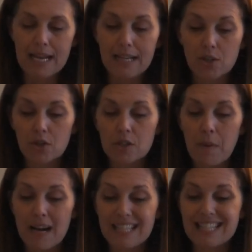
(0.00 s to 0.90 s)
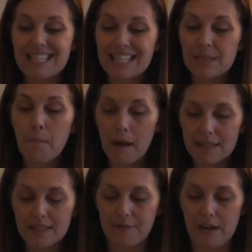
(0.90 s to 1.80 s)
It took Tobias 6
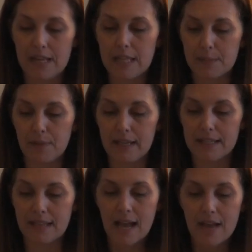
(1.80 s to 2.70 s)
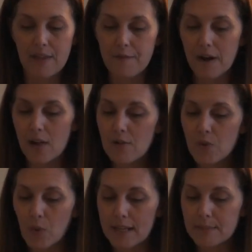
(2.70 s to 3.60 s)
months to find this place. They followed
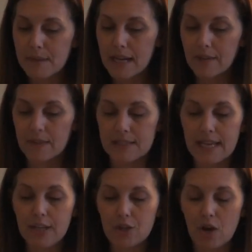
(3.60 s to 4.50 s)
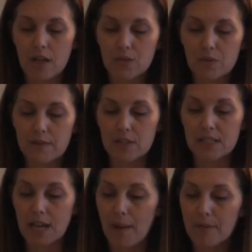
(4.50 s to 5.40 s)
the west bank of the St. John's River,
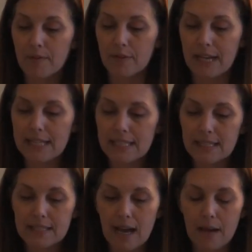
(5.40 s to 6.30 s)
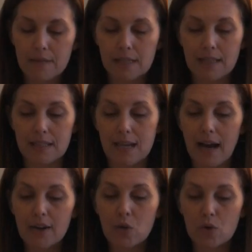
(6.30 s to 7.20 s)
stopping for days at a time to let the
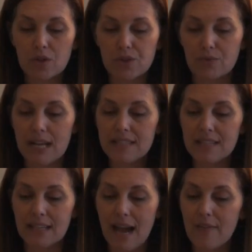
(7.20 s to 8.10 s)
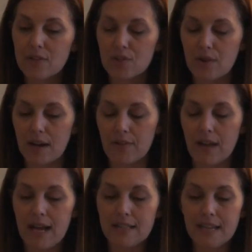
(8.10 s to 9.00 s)
tired horse rest and gather strength,
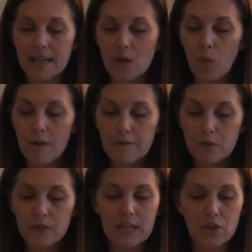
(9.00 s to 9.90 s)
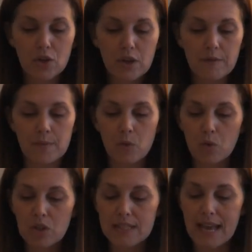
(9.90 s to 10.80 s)
taking what food they could from the
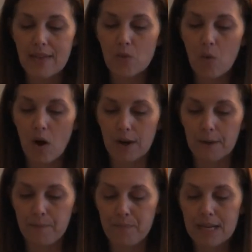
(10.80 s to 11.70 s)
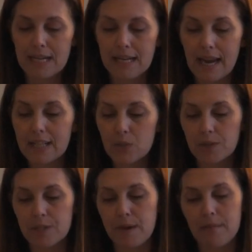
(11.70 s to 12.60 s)
woods and the water. Nights
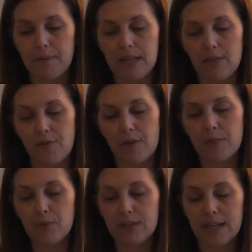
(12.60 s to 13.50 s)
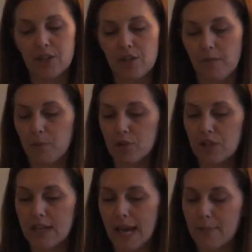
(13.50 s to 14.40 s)
were spent beneath the thin protection of
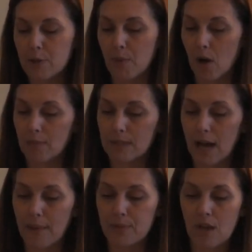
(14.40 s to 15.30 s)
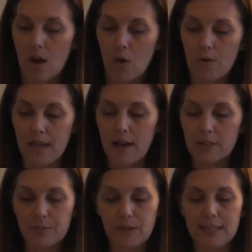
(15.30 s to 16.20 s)
bushy cabbage palm tops or the
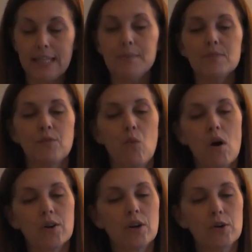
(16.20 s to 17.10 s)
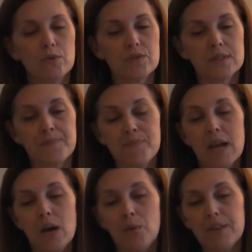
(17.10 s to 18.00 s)
outspread limbs of water oaks.
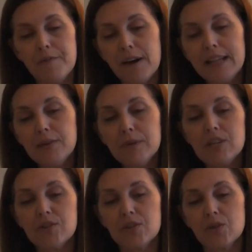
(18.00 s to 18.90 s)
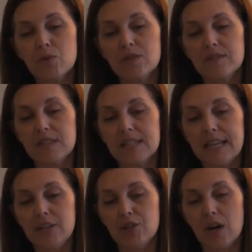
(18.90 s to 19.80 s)
When they finally reached the source of the
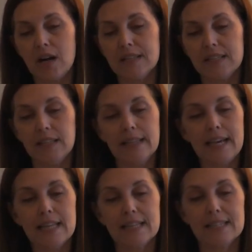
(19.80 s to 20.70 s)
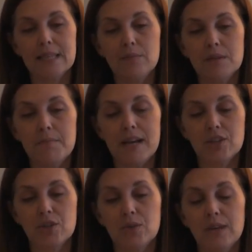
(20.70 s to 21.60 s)
St. John's in a lake that seemed to
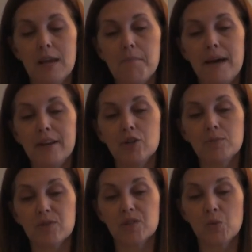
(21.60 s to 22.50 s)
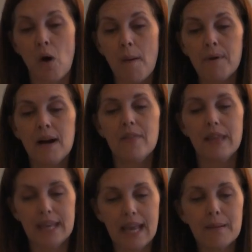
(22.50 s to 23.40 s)
mesh into an impenetrable swamp,
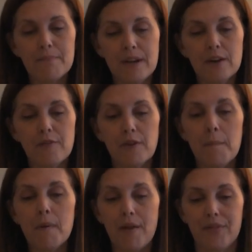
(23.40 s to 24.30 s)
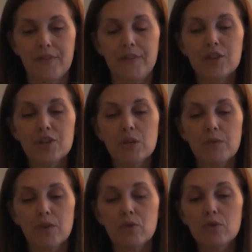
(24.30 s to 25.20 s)
they camped there for a month, fishing
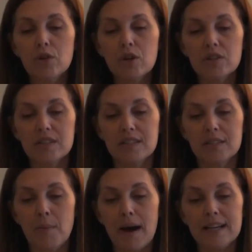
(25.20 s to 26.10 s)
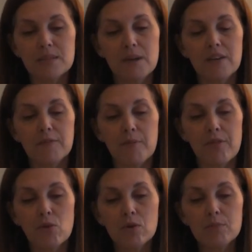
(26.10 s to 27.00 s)
with crude hooks that Tobias made from
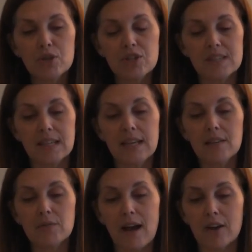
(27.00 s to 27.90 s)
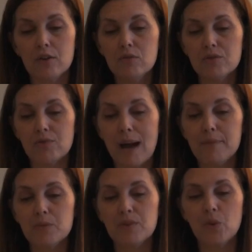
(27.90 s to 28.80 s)
thorn bushes and killing raccoons and
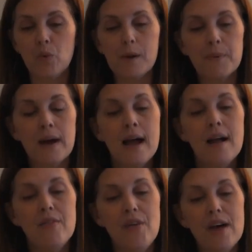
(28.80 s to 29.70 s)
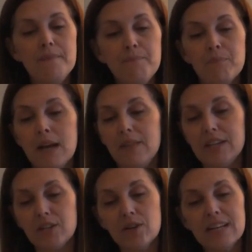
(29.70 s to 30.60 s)
rabbits with the whip. Then
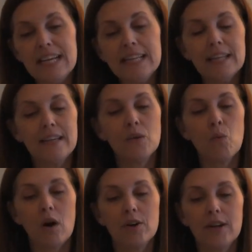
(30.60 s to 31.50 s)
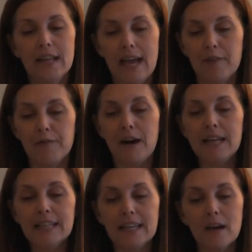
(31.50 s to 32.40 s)
they turned inland and wandered again,
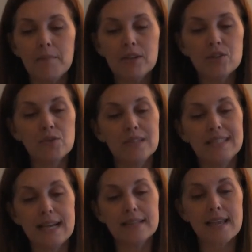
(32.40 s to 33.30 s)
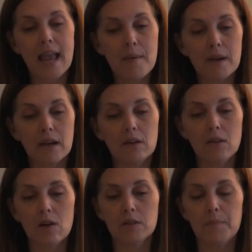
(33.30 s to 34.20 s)
finally coming to a dense hammock
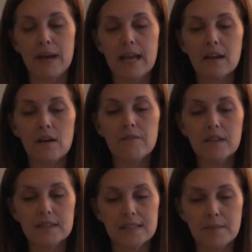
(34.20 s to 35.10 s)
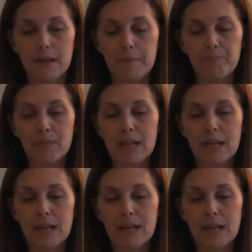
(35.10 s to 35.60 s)
along the bank of the Kissimmee.